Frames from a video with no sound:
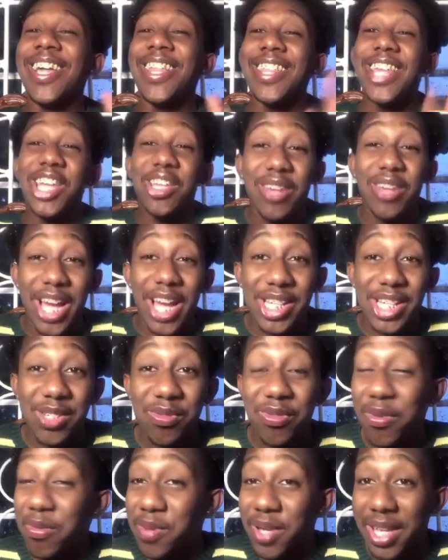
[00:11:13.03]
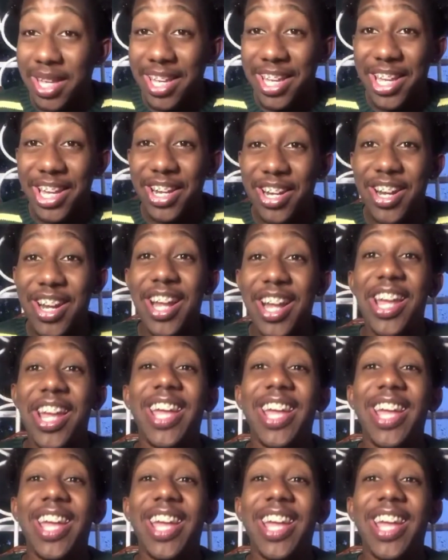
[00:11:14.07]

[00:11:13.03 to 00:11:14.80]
Thank you guys for being here.